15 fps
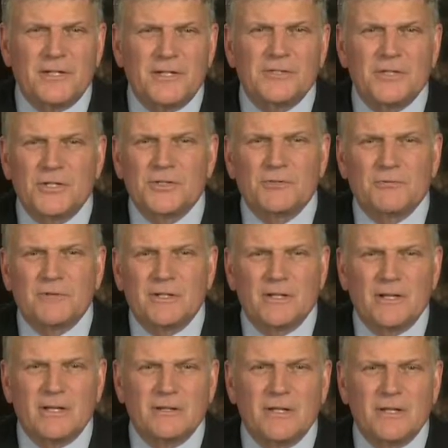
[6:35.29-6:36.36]
in its history
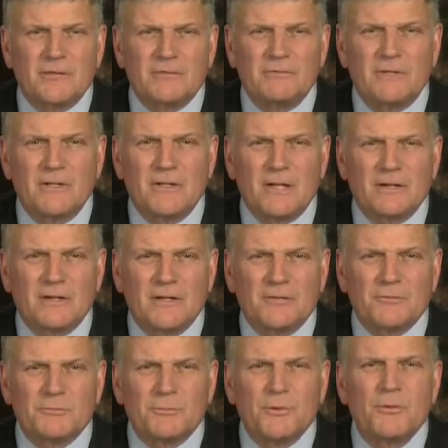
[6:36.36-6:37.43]
that
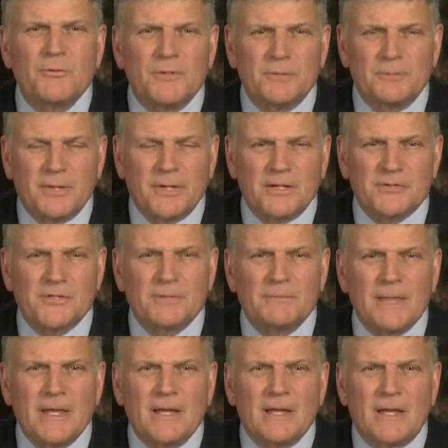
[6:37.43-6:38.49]
gives proof to peace.
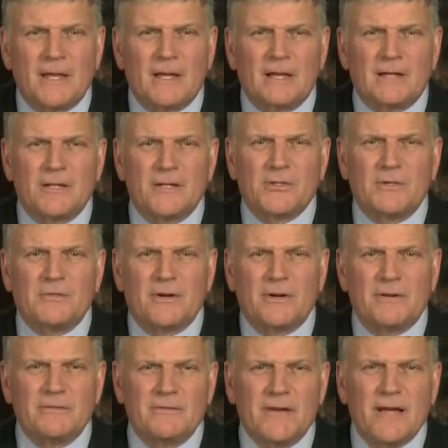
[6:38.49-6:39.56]
It's a
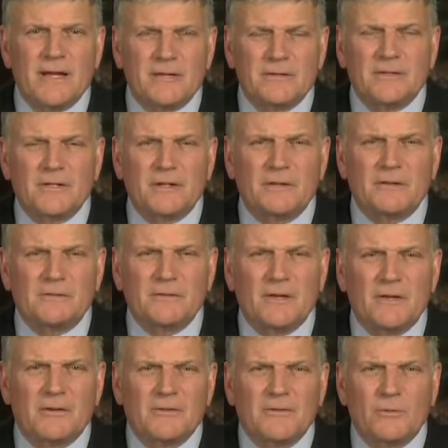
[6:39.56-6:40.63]
very violent
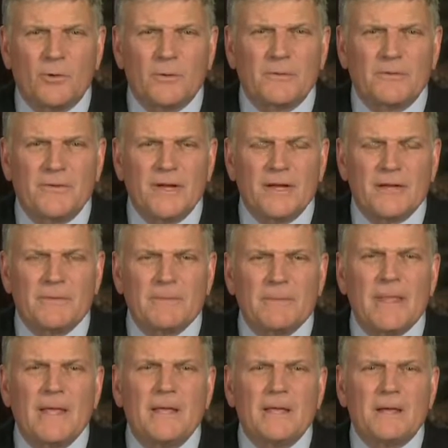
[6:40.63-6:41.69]
form of
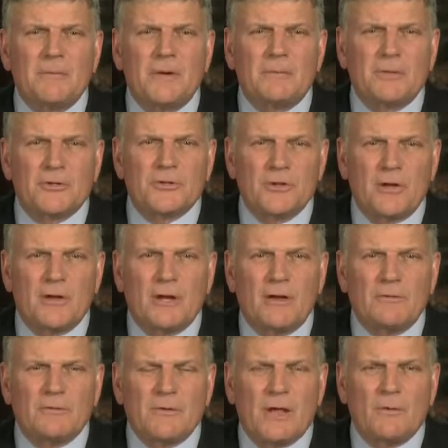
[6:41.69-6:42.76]
faith. But Sean,
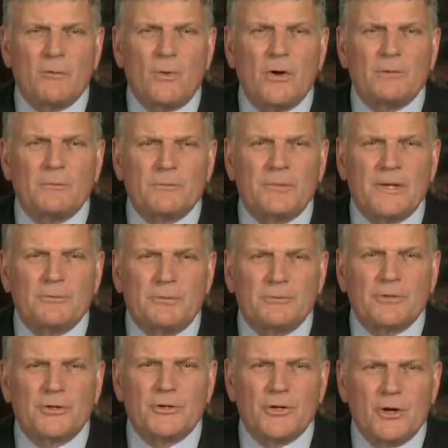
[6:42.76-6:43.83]
I want people
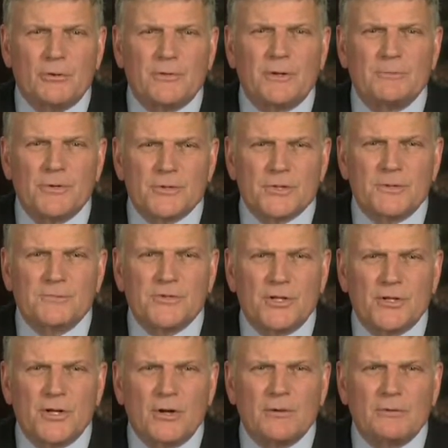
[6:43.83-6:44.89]
to know, the Muslims
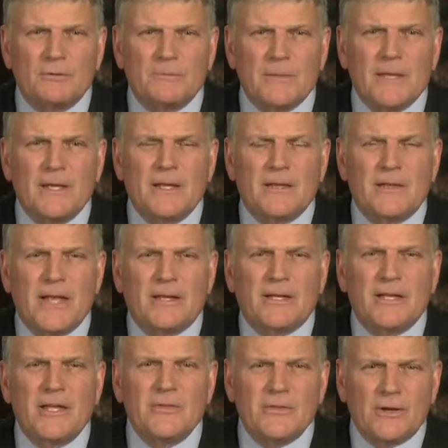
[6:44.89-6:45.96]
to know, that
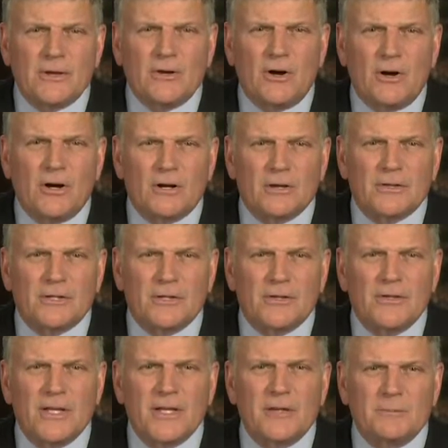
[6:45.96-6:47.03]
in their heart
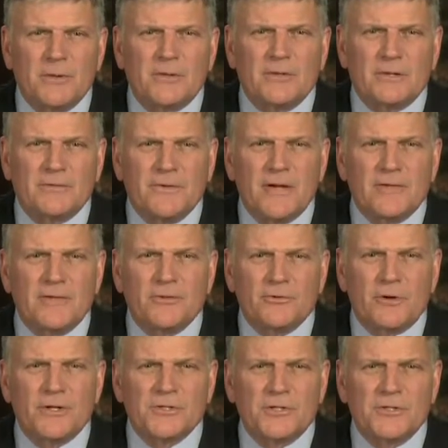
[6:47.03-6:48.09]
they can put their faith and
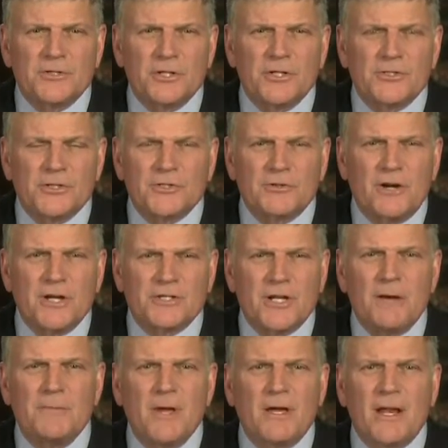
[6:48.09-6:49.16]
trust in Jesus Christ.
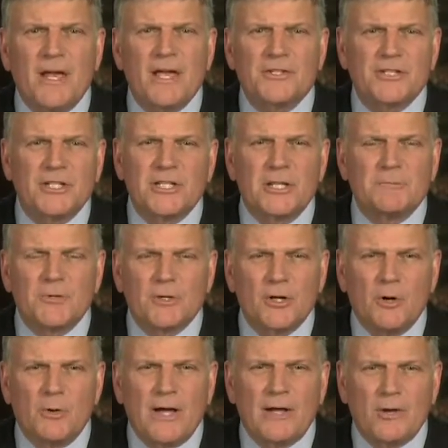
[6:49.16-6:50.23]
I'm not asking them to
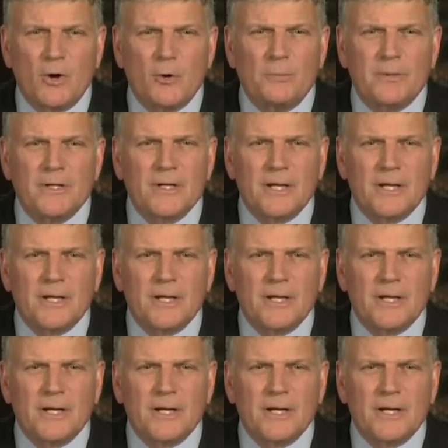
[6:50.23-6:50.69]
go out openly